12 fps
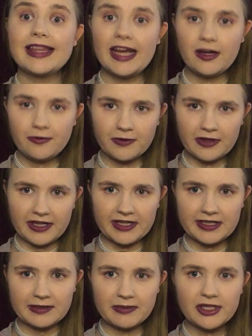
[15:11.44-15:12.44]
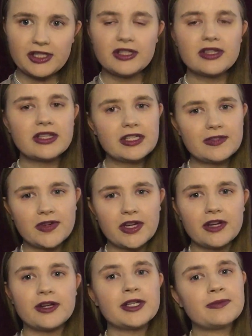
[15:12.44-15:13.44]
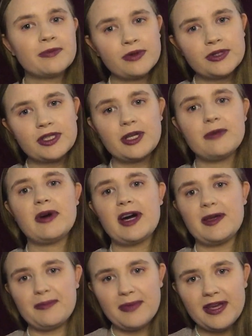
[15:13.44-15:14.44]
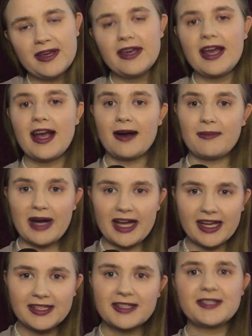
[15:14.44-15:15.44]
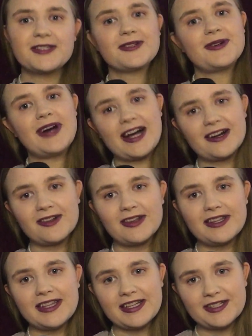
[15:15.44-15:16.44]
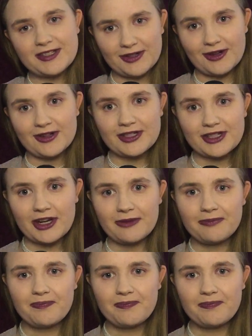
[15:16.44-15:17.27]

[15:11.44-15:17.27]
Now for the intermission, this video is brought to you by me, my Etsy store, Adeline the Astrologer.